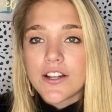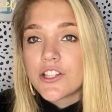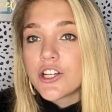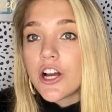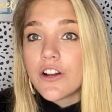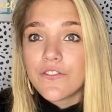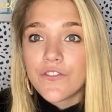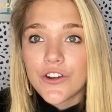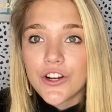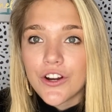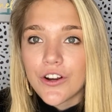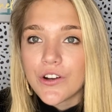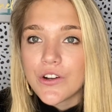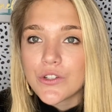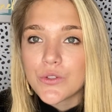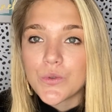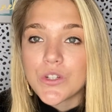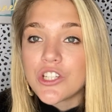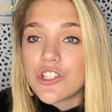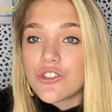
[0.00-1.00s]
It's hard for
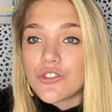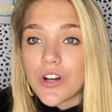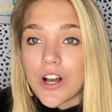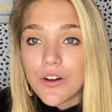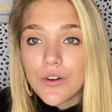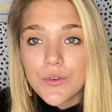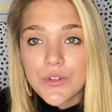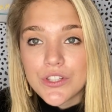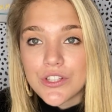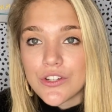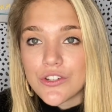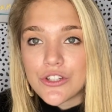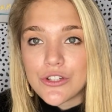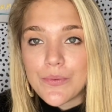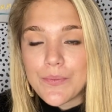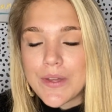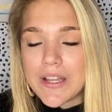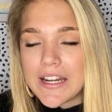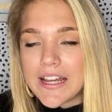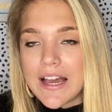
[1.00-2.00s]
girls. We struggle with
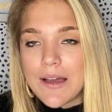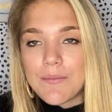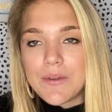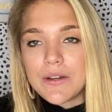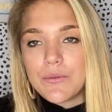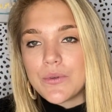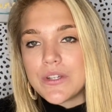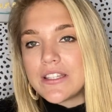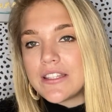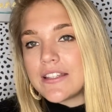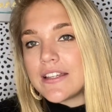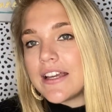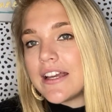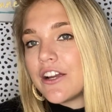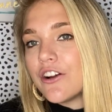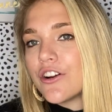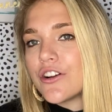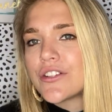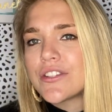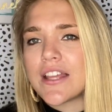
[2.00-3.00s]
social media. We see
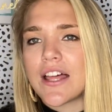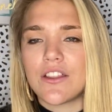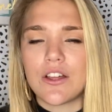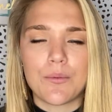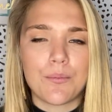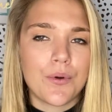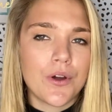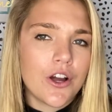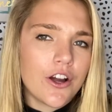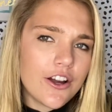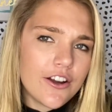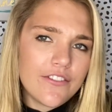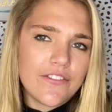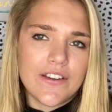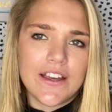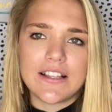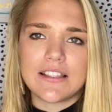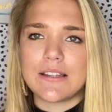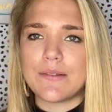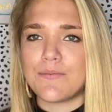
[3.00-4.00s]
girls that look
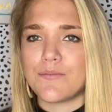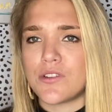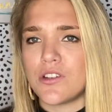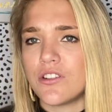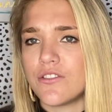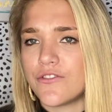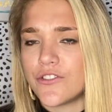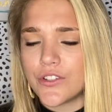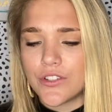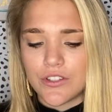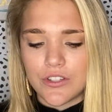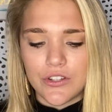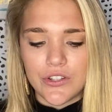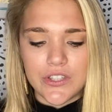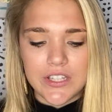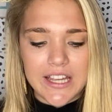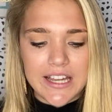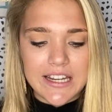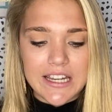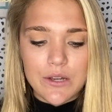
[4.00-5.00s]
perfect and beautiful and so
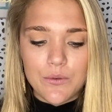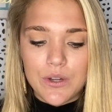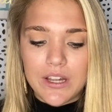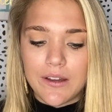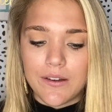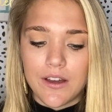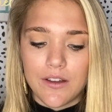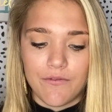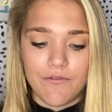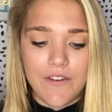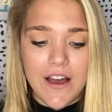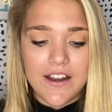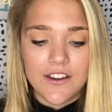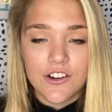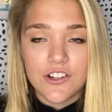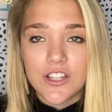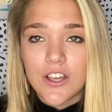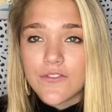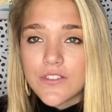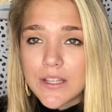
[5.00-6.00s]
skinny. We find
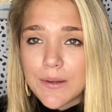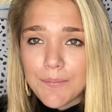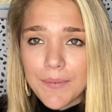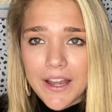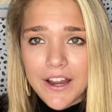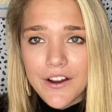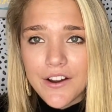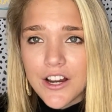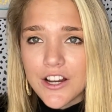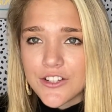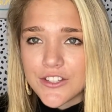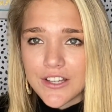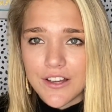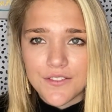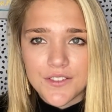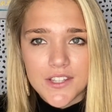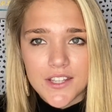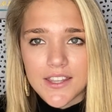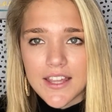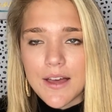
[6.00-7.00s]
ourselves comparing
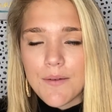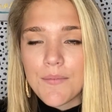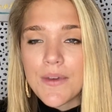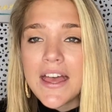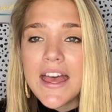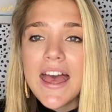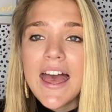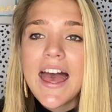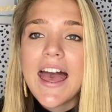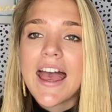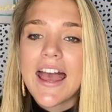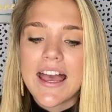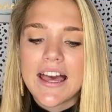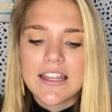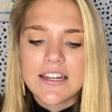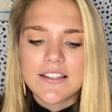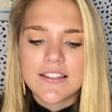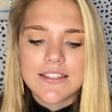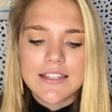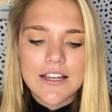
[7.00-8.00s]
ourselves to them.
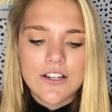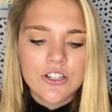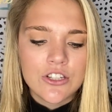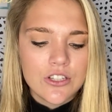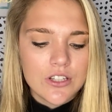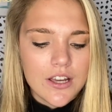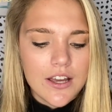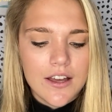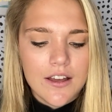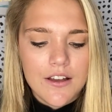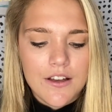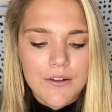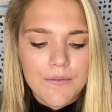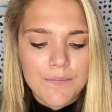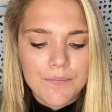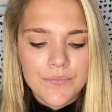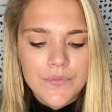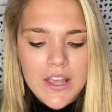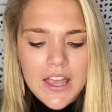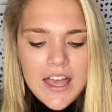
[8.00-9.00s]
And it's such
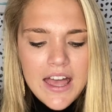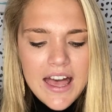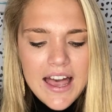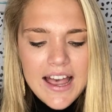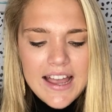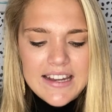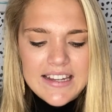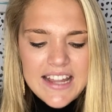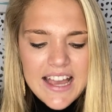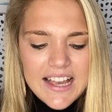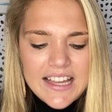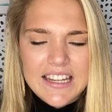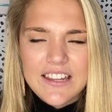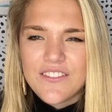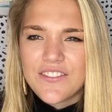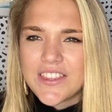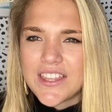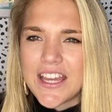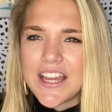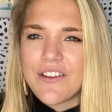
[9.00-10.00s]
a
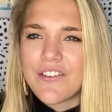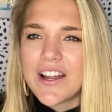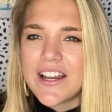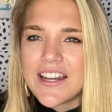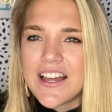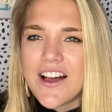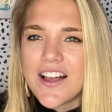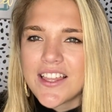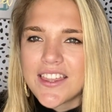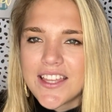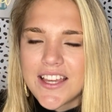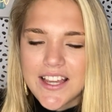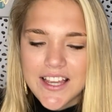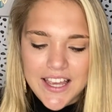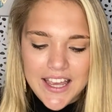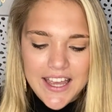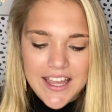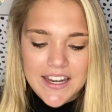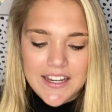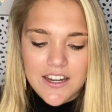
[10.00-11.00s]
negative thing right now, I think,
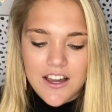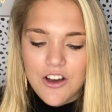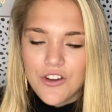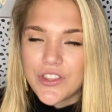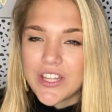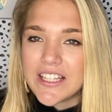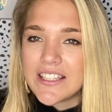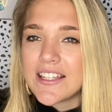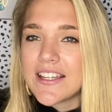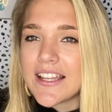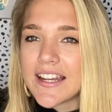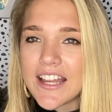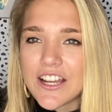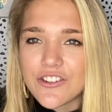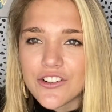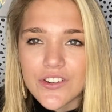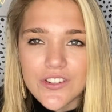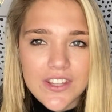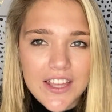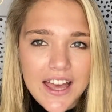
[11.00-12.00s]
in not only
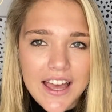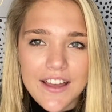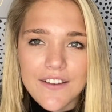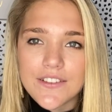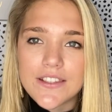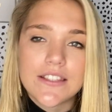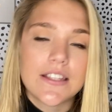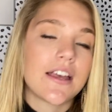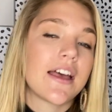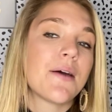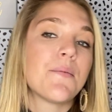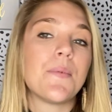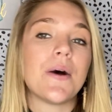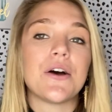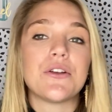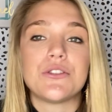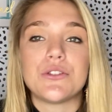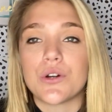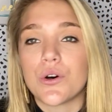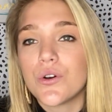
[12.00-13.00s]
teenagers' lives,
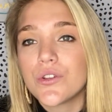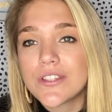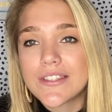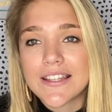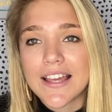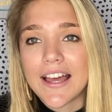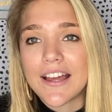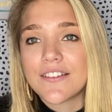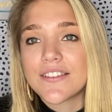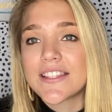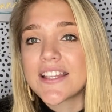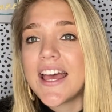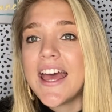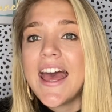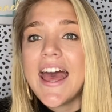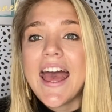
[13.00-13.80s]
but adults' lives.